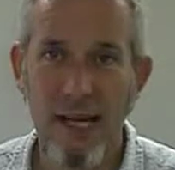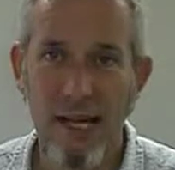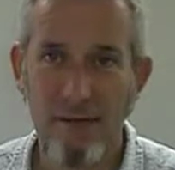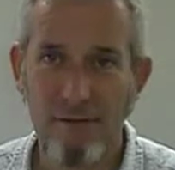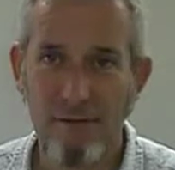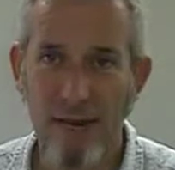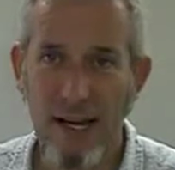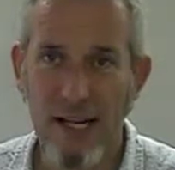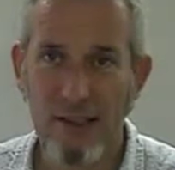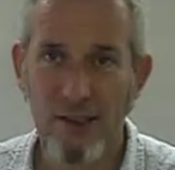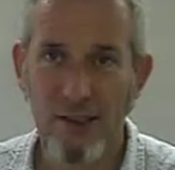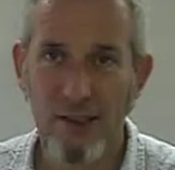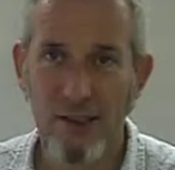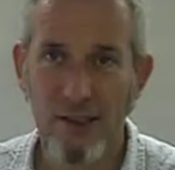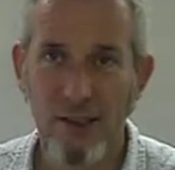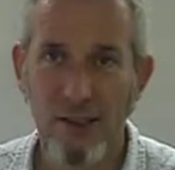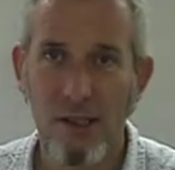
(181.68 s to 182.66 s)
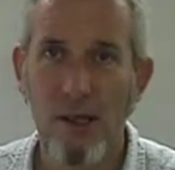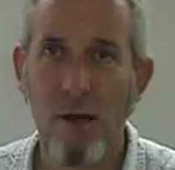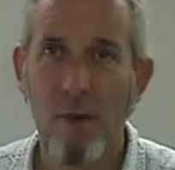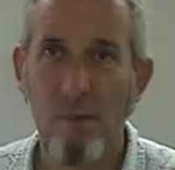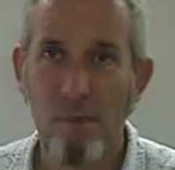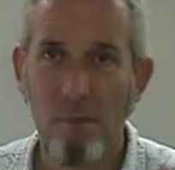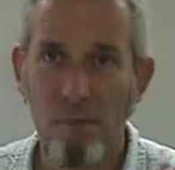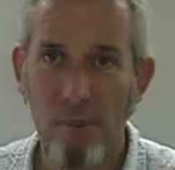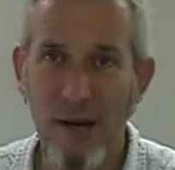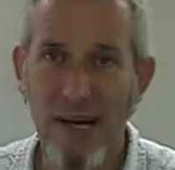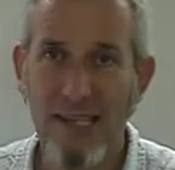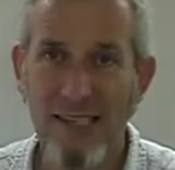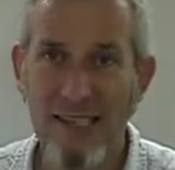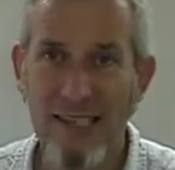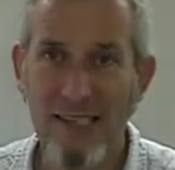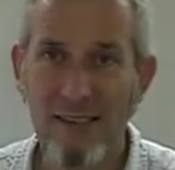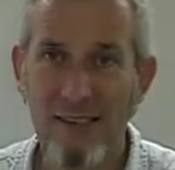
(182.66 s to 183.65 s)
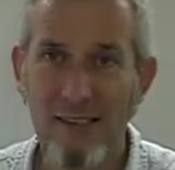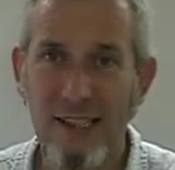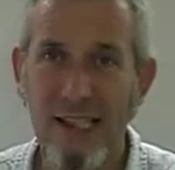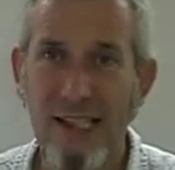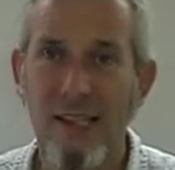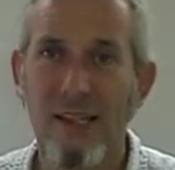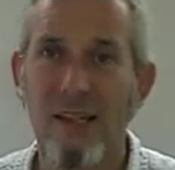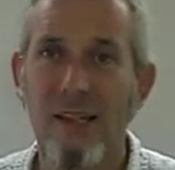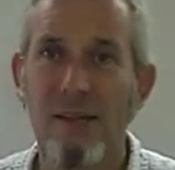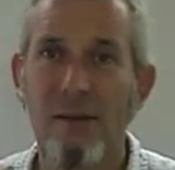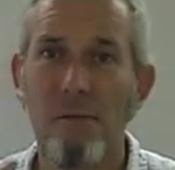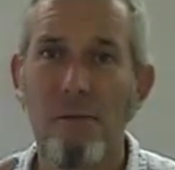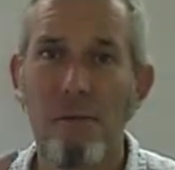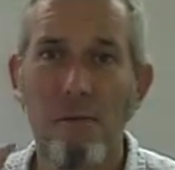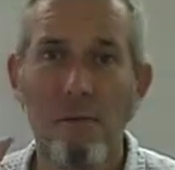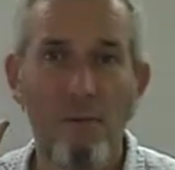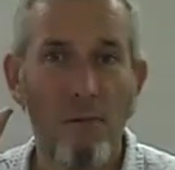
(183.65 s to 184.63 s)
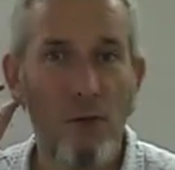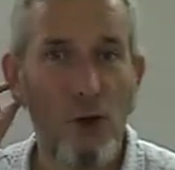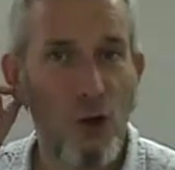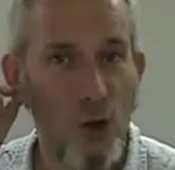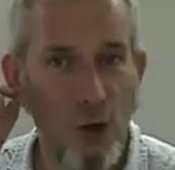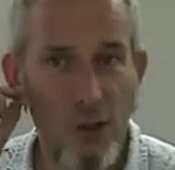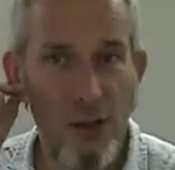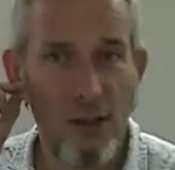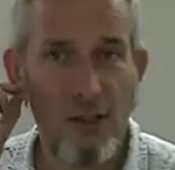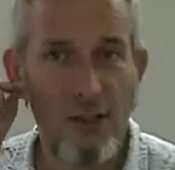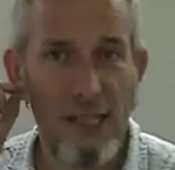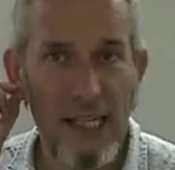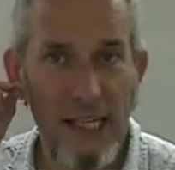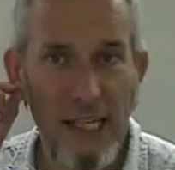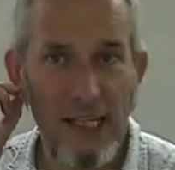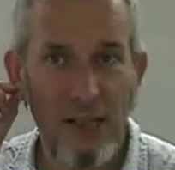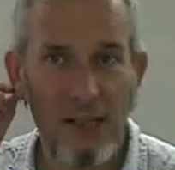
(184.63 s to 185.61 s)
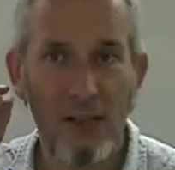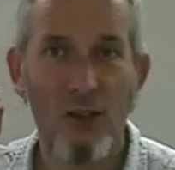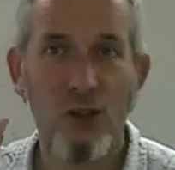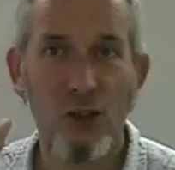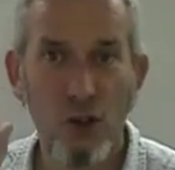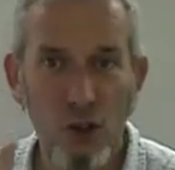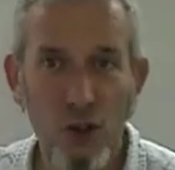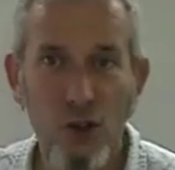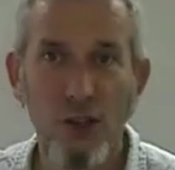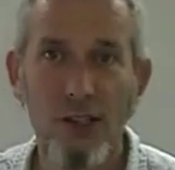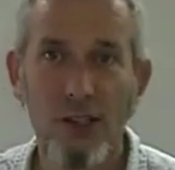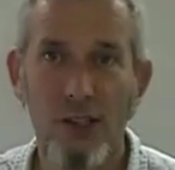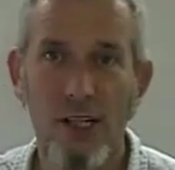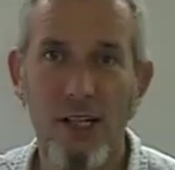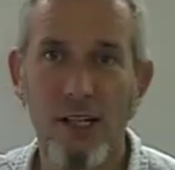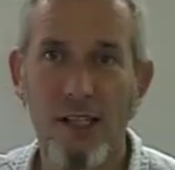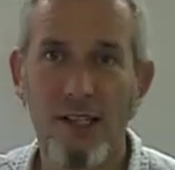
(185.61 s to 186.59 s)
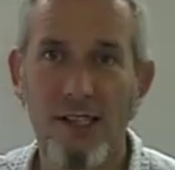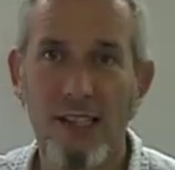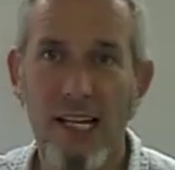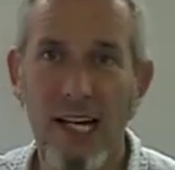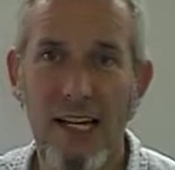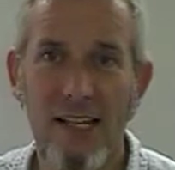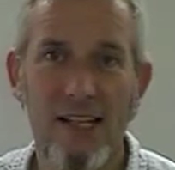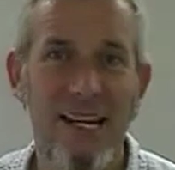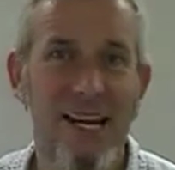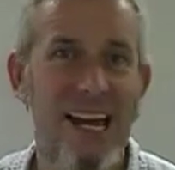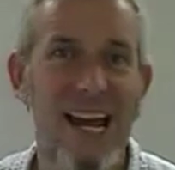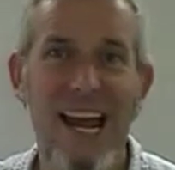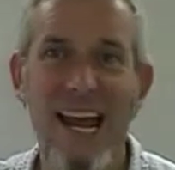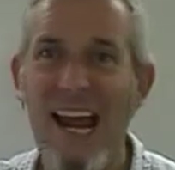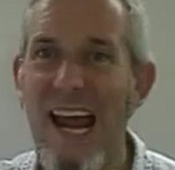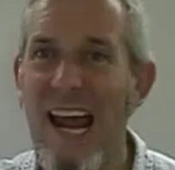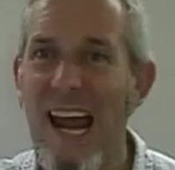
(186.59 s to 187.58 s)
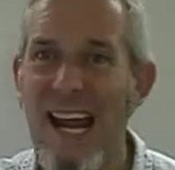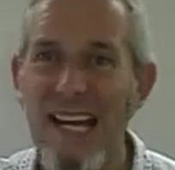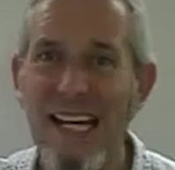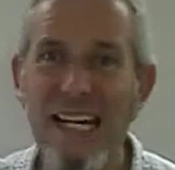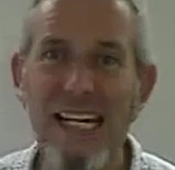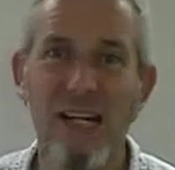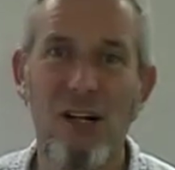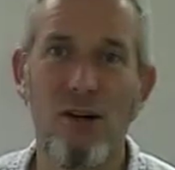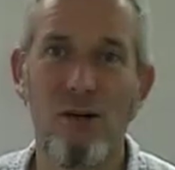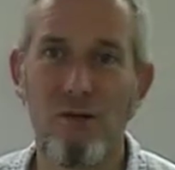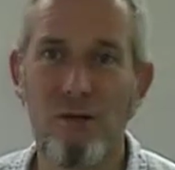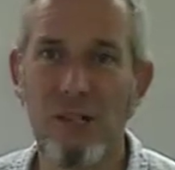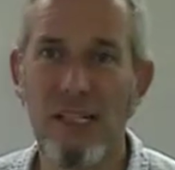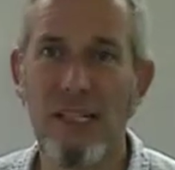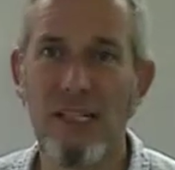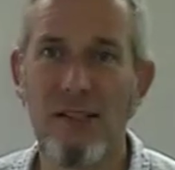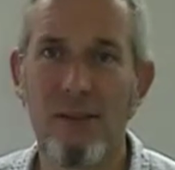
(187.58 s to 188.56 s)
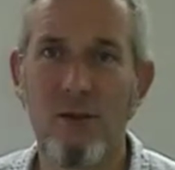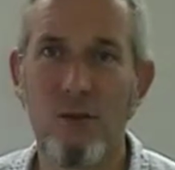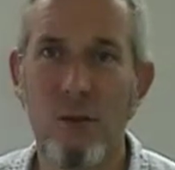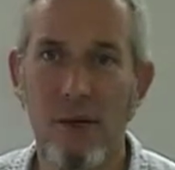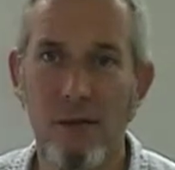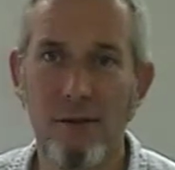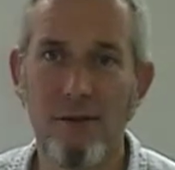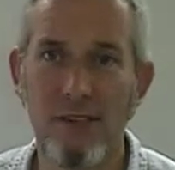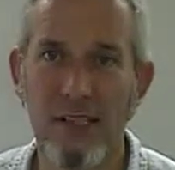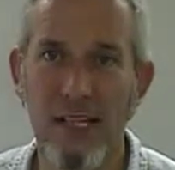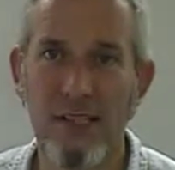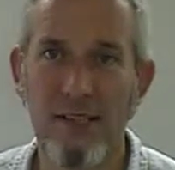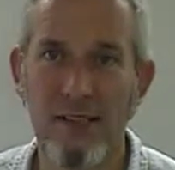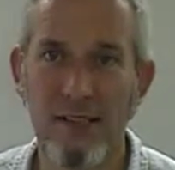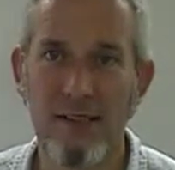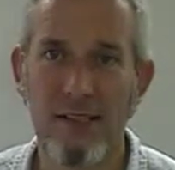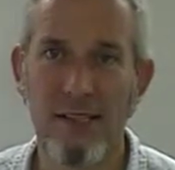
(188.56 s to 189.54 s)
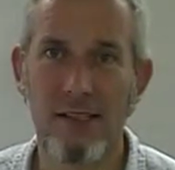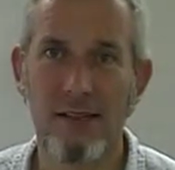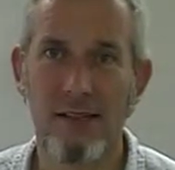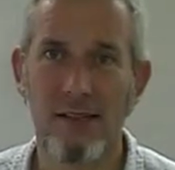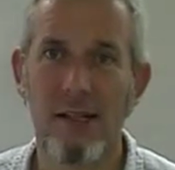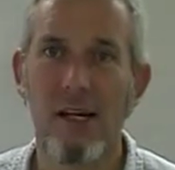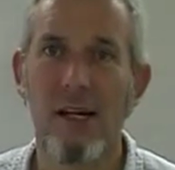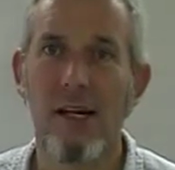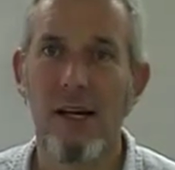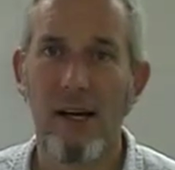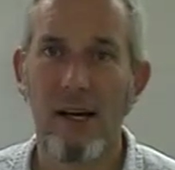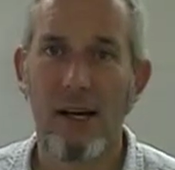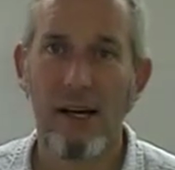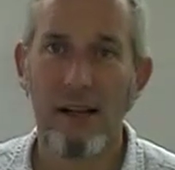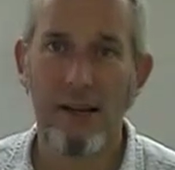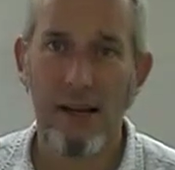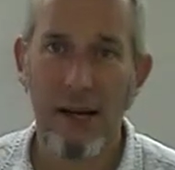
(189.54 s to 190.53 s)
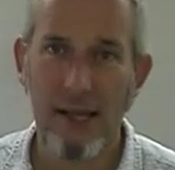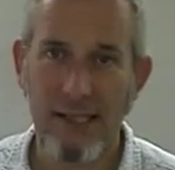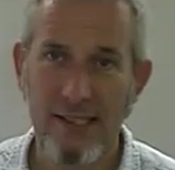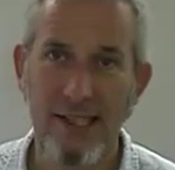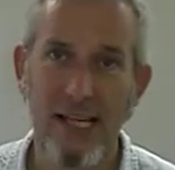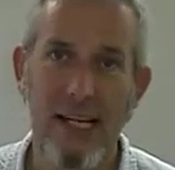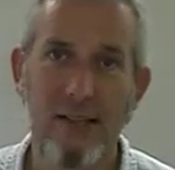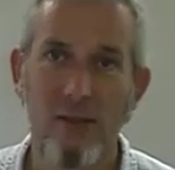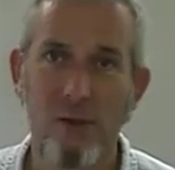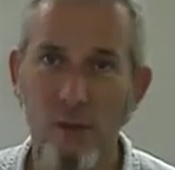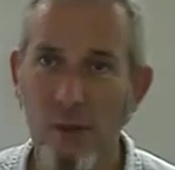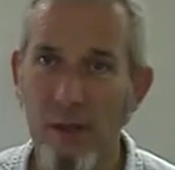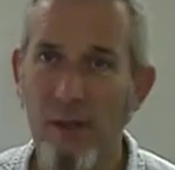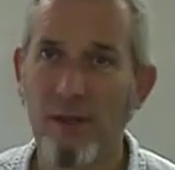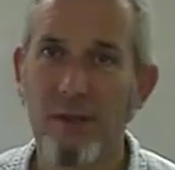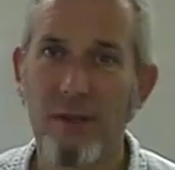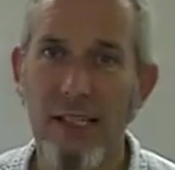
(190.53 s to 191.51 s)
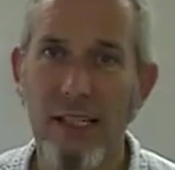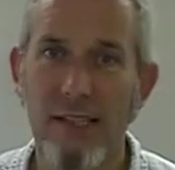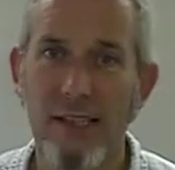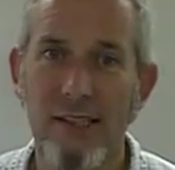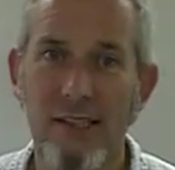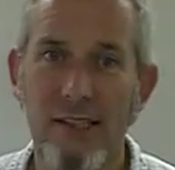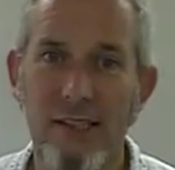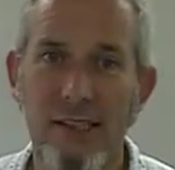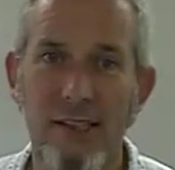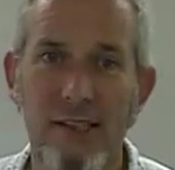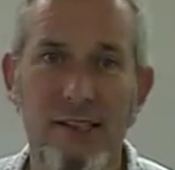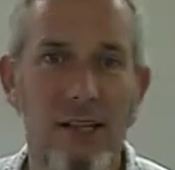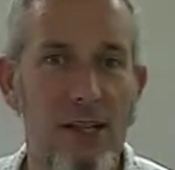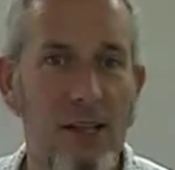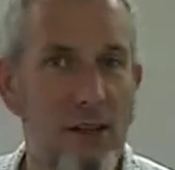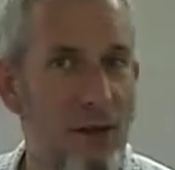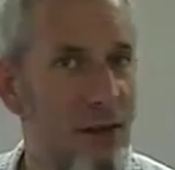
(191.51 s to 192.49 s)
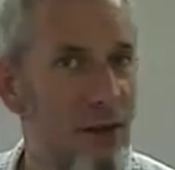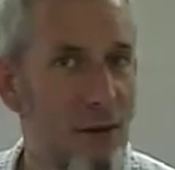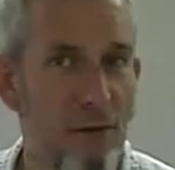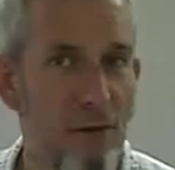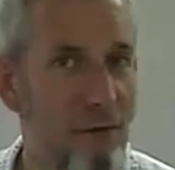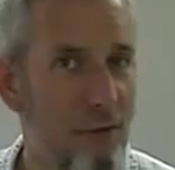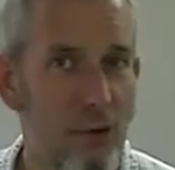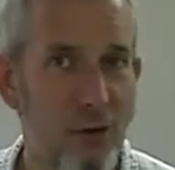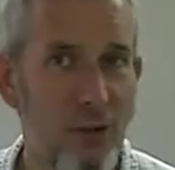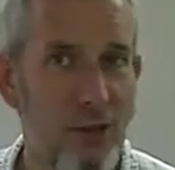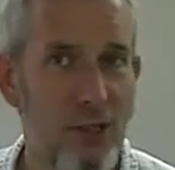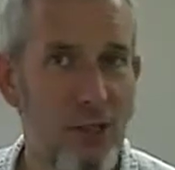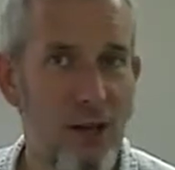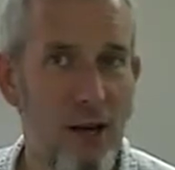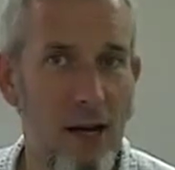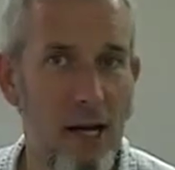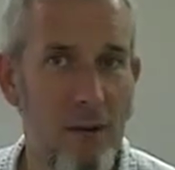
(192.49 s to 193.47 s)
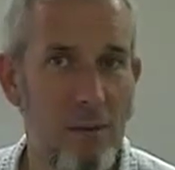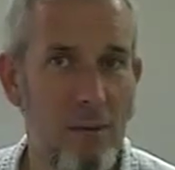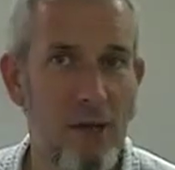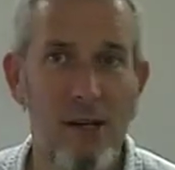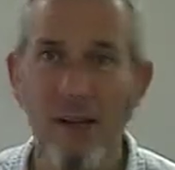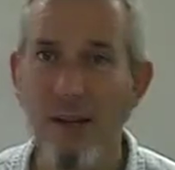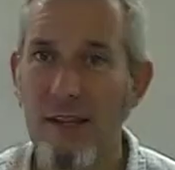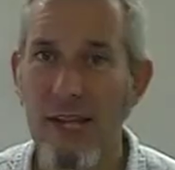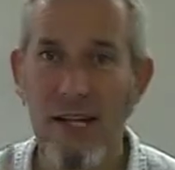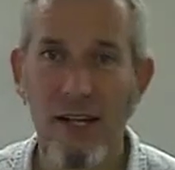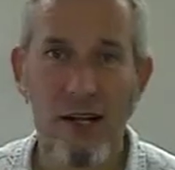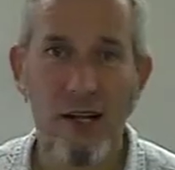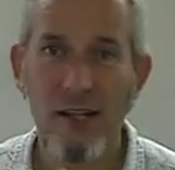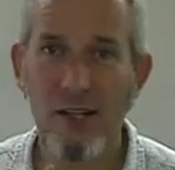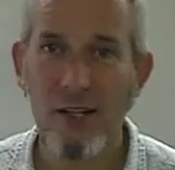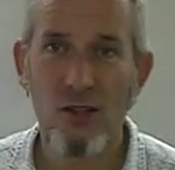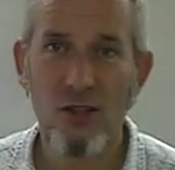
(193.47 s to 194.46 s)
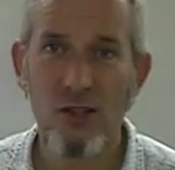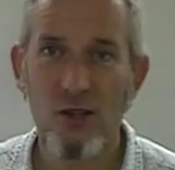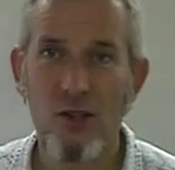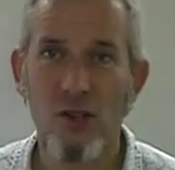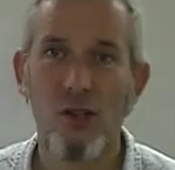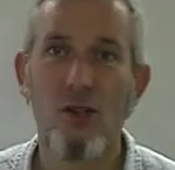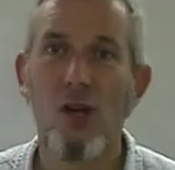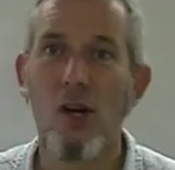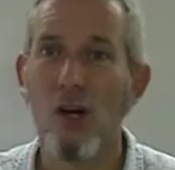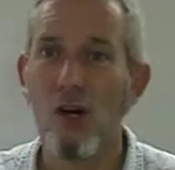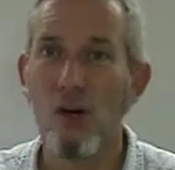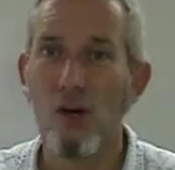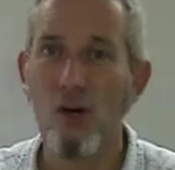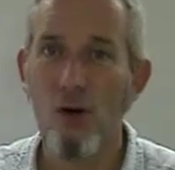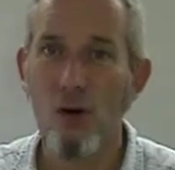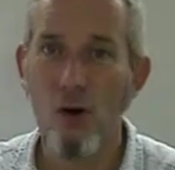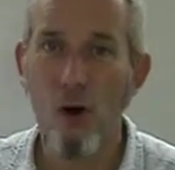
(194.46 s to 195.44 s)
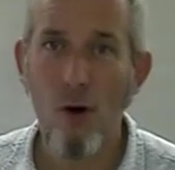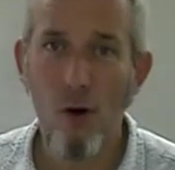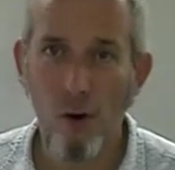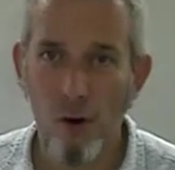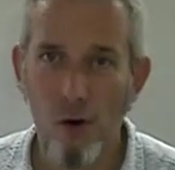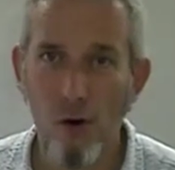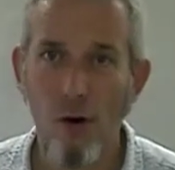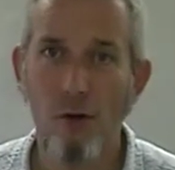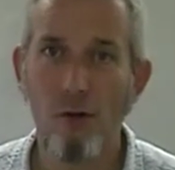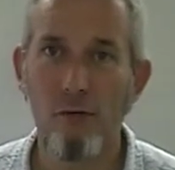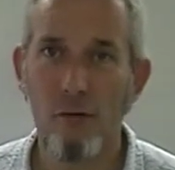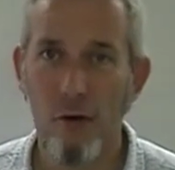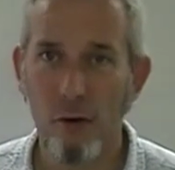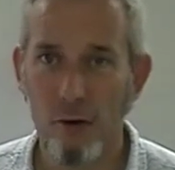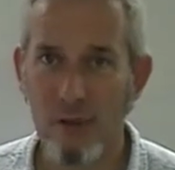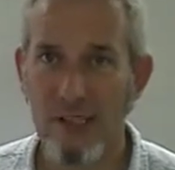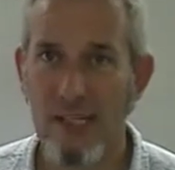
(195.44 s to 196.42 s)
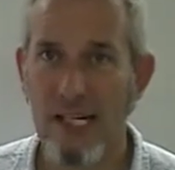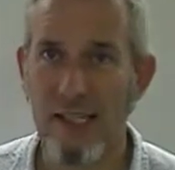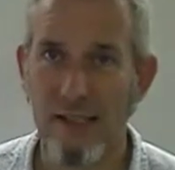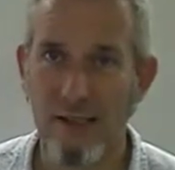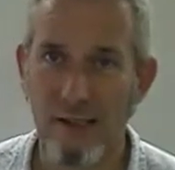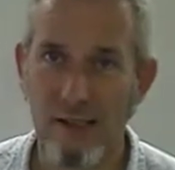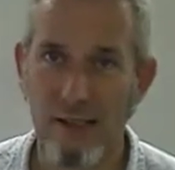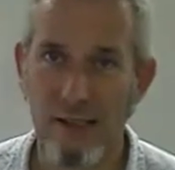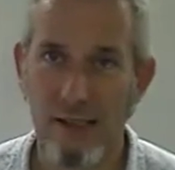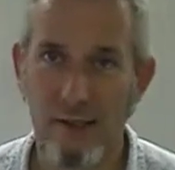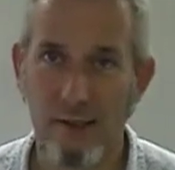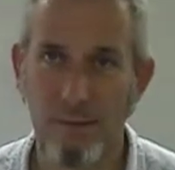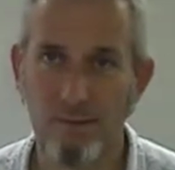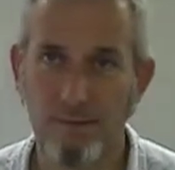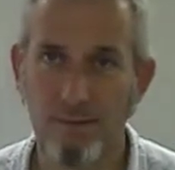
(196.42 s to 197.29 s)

advanced, basically couldn't hear, couldn't understand any of these 12 sentences. I said 12 sentences and the first time they understood none of those sentences.